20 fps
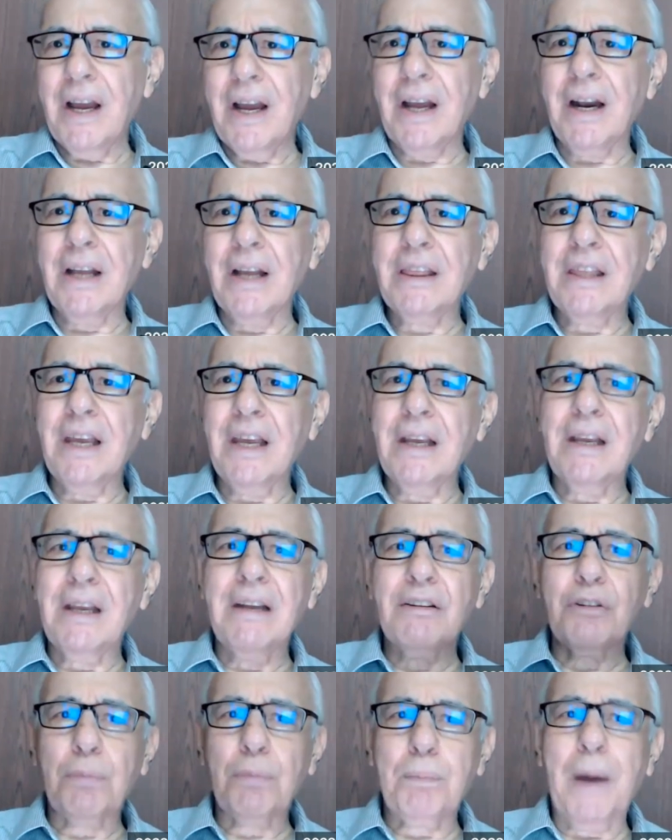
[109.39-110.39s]
And I think,
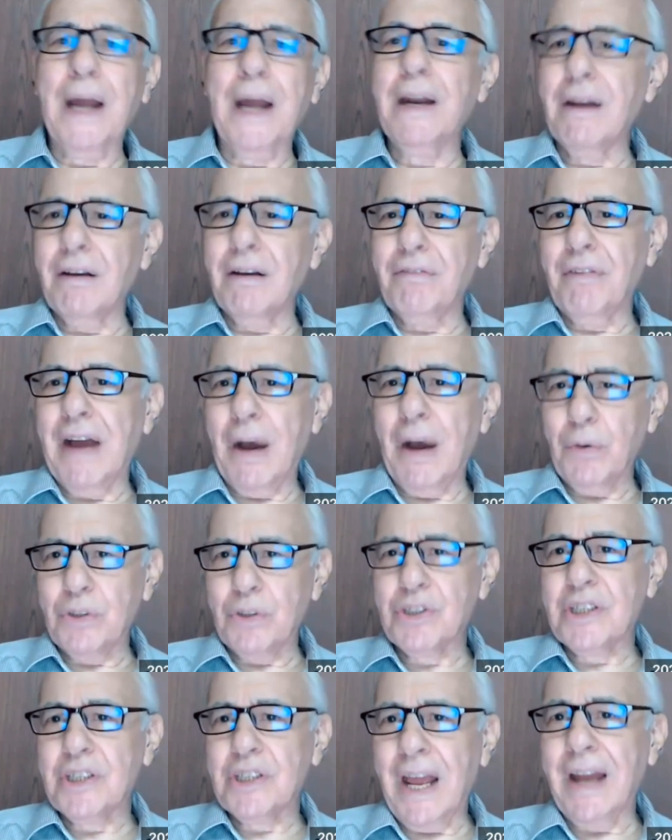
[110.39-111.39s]
in spite of
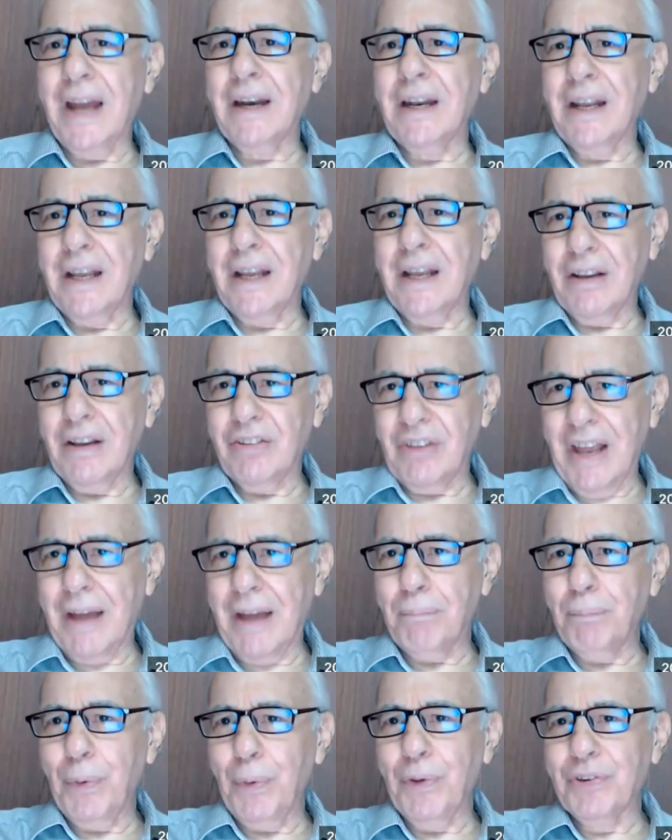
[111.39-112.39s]
outstanding
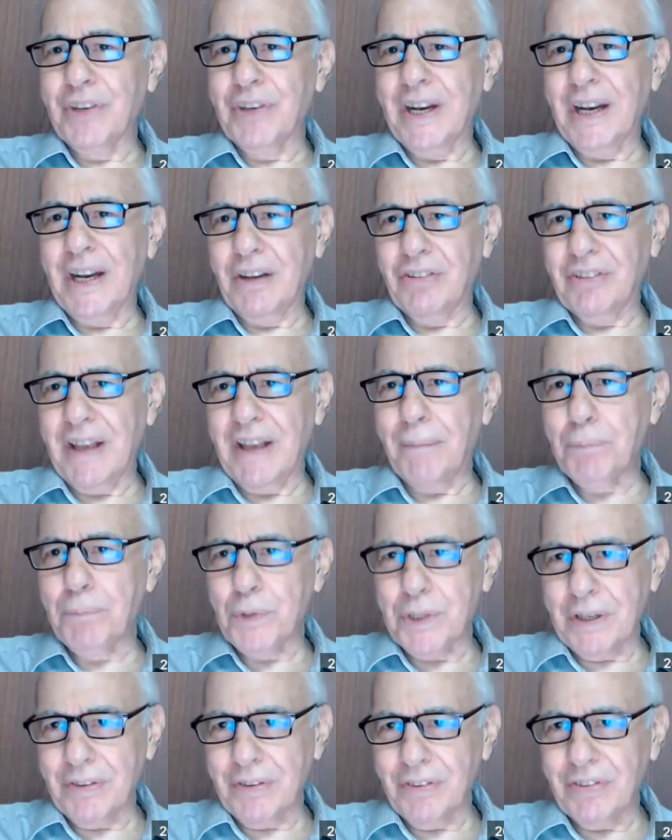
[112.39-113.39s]
examples and
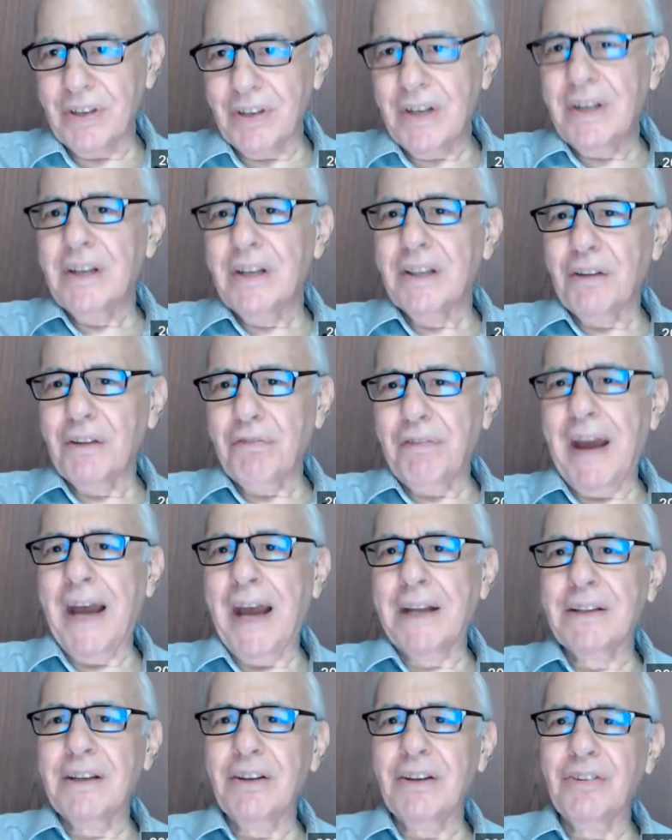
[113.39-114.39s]
exceptions, the
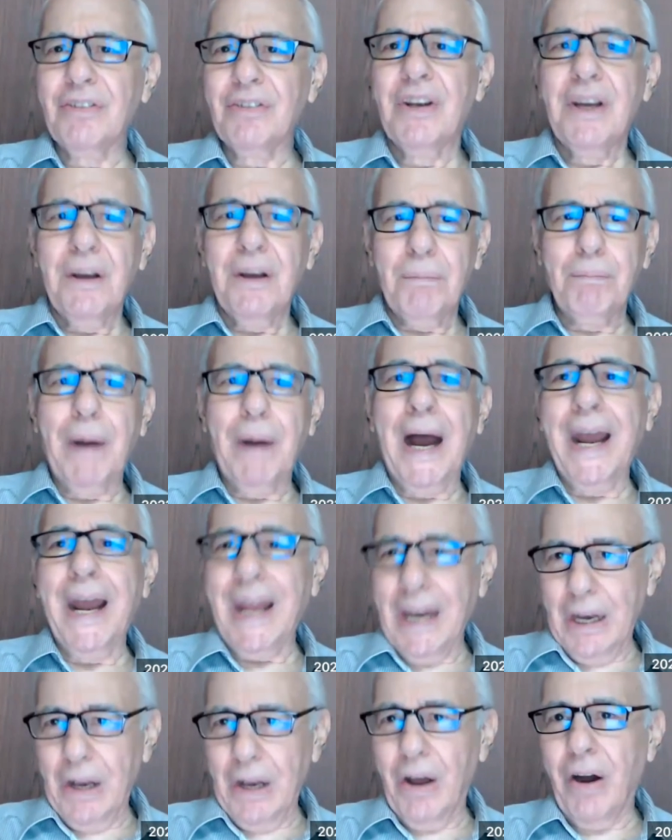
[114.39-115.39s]
fact is, by
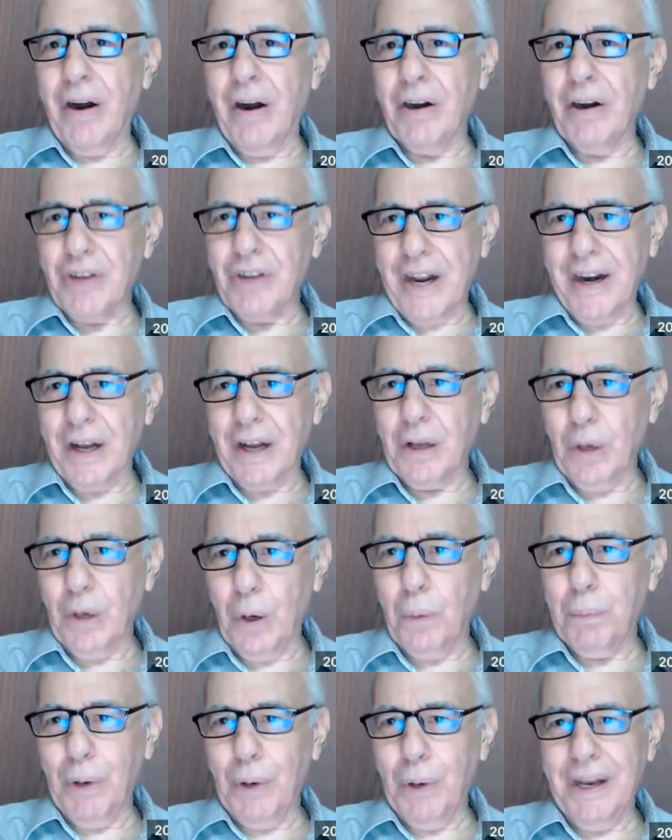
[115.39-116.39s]
and large, on a
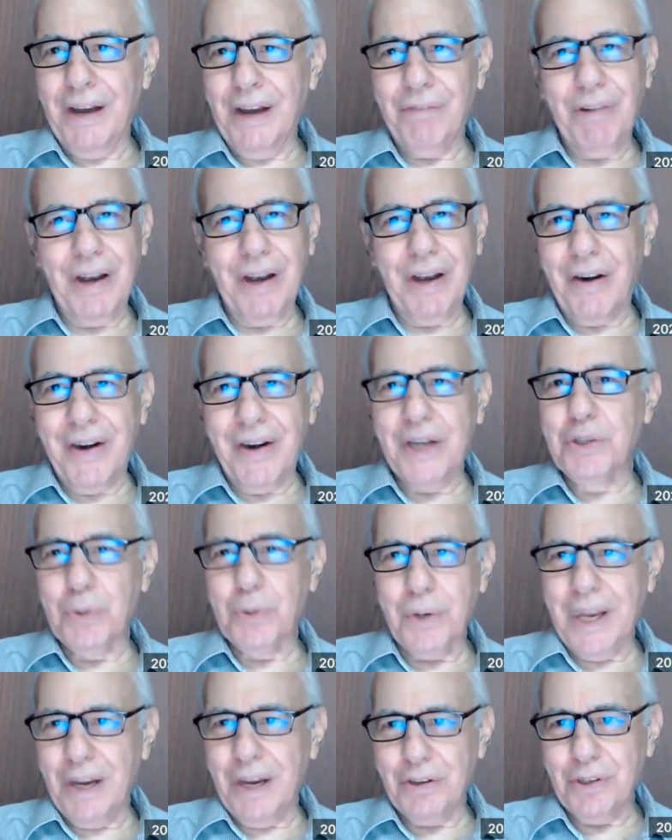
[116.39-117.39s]
global level, our
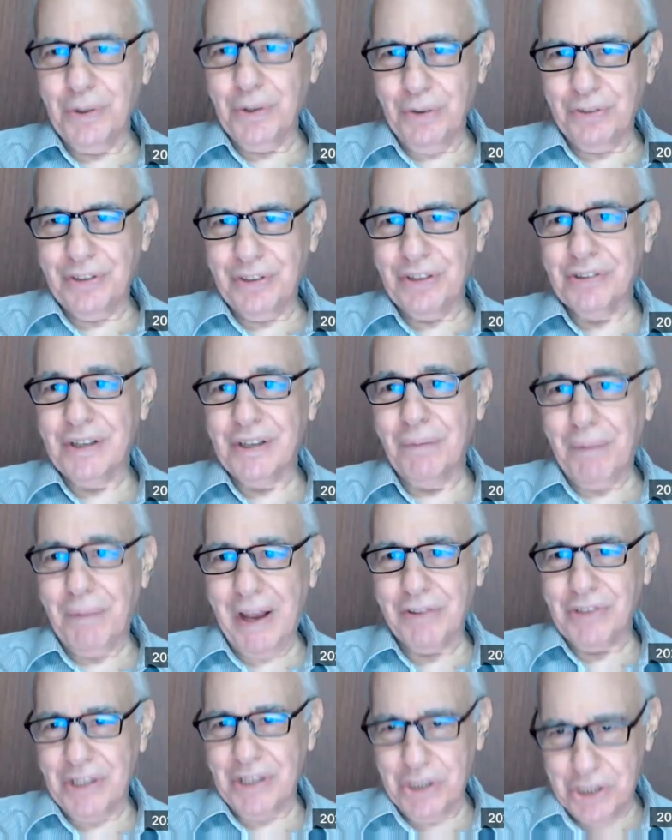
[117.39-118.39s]
educational system
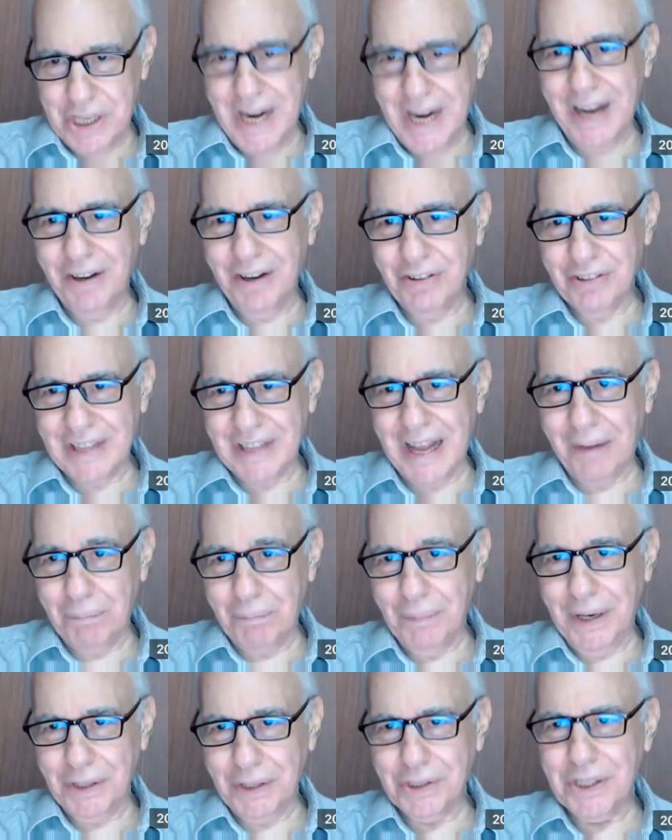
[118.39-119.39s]
hasn't changed
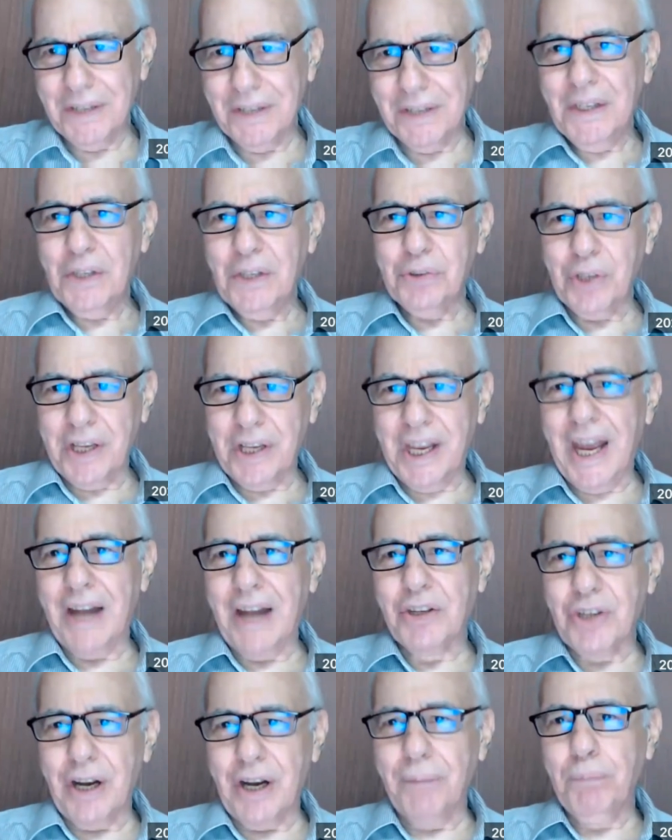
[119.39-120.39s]
that much to
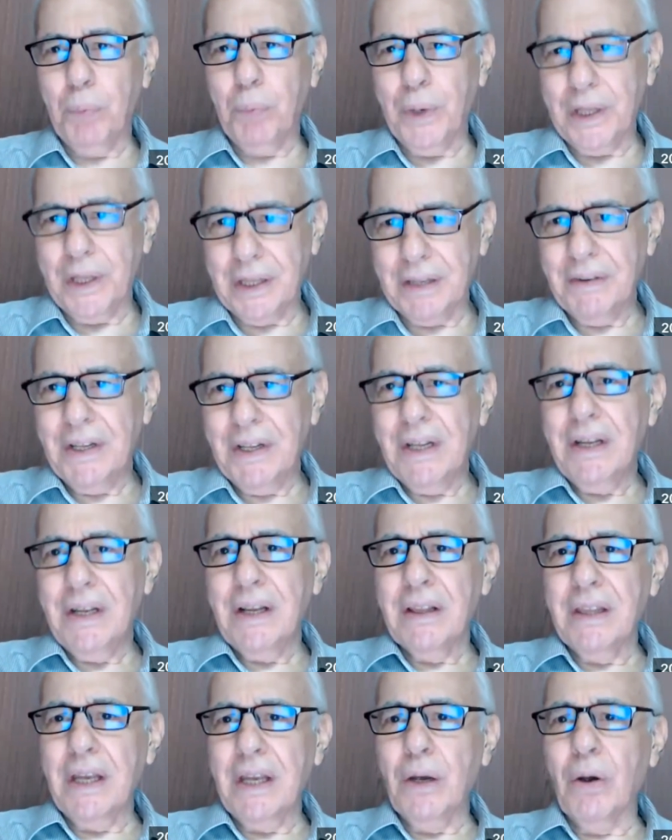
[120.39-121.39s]
catch up with
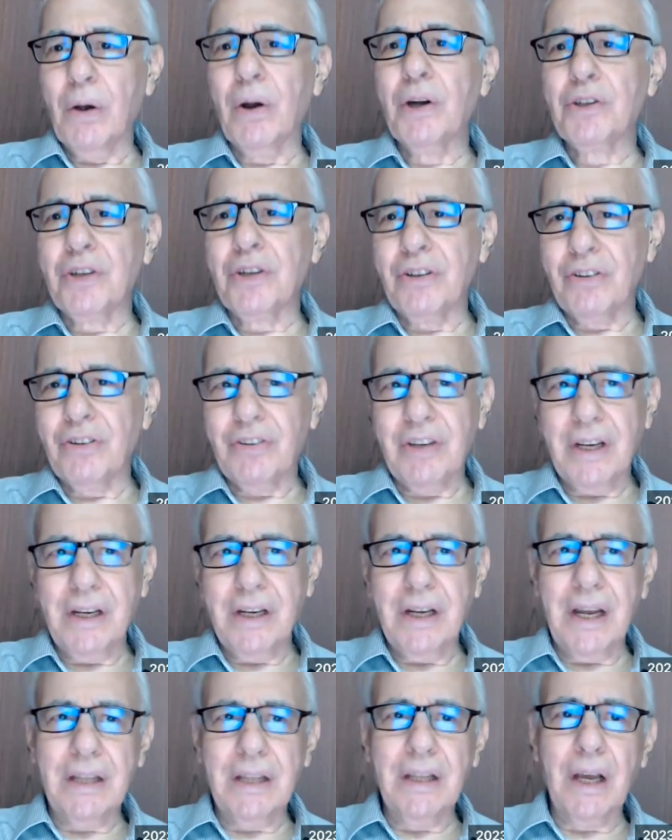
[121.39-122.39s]
the
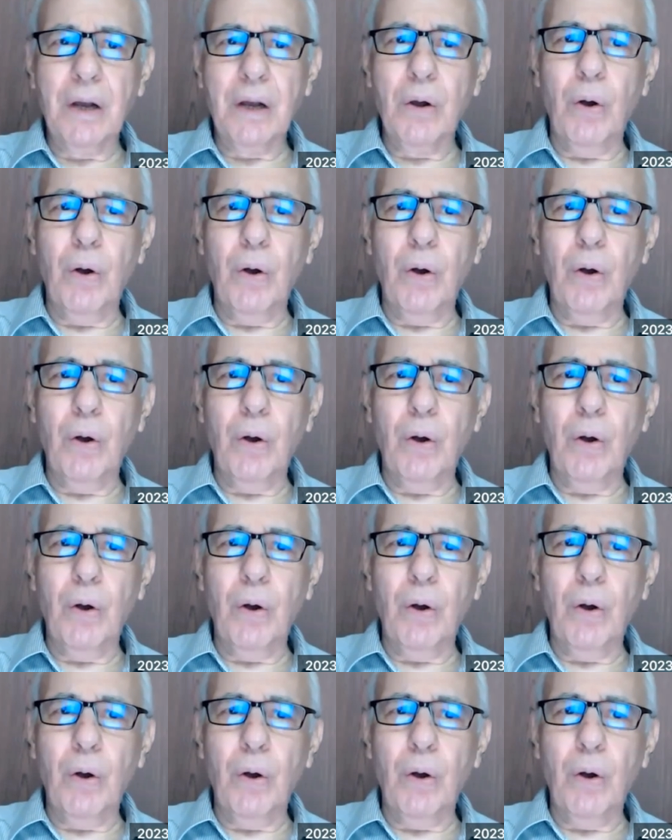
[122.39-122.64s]
urgency and the